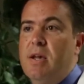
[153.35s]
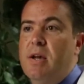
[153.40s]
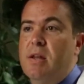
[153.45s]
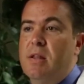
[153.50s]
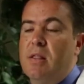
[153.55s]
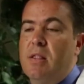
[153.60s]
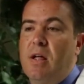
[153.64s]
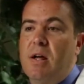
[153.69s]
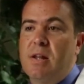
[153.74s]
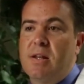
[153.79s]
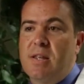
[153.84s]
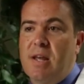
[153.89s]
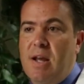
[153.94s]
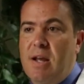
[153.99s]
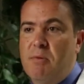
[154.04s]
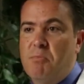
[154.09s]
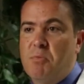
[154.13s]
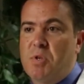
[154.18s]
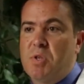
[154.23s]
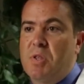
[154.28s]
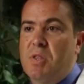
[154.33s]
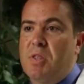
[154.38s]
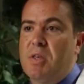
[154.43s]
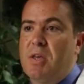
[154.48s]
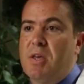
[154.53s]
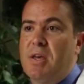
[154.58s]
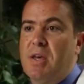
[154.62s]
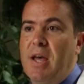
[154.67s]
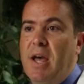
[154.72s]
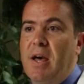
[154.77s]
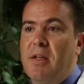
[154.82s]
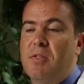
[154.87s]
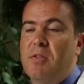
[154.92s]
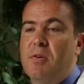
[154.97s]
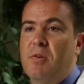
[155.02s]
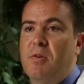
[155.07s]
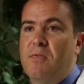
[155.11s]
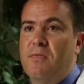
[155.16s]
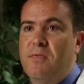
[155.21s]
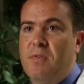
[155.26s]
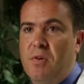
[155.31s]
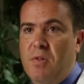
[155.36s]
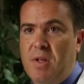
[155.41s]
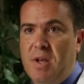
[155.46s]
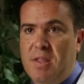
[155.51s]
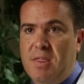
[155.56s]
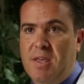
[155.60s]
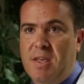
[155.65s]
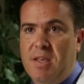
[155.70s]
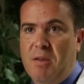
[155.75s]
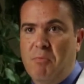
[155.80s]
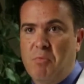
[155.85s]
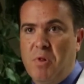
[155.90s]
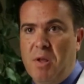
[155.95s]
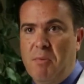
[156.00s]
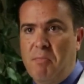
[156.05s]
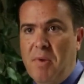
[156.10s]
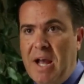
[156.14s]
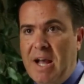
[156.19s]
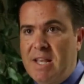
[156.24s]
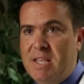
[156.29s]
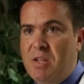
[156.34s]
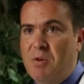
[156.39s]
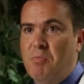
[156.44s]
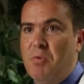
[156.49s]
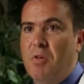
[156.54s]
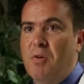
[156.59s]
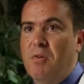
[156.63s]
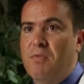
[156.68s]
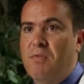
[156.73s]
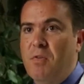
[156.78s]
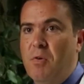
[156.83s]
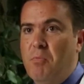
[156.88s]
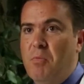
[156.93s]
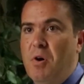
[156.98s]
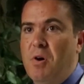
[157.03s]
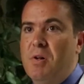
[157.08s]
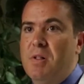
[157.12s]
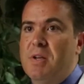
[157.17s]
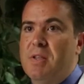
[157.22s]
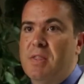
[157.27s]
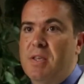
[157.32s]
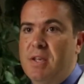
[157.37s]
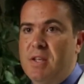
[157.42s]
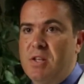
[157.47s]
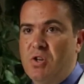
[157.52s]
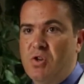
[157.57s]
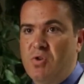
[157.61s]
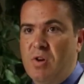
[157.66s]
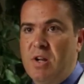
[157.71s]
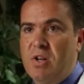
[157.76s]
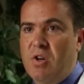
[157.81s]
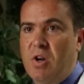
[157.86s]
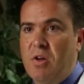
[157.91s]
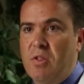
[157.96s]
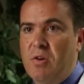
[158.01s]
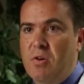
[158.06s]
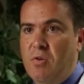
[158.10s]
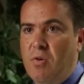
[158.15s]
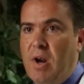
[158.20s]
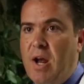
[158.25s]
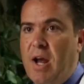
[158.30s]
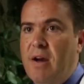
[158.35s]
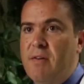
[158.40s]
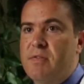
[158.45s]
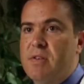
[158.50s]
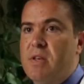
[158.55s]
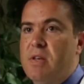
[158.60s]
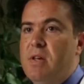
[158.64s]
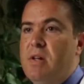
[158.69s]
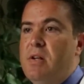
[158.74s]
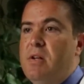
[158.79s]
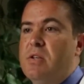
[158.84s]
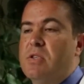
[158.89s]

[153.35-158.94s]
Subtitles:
And a lot of times, the athlete will feel like they can play basketball or football and they can stretch out their graft.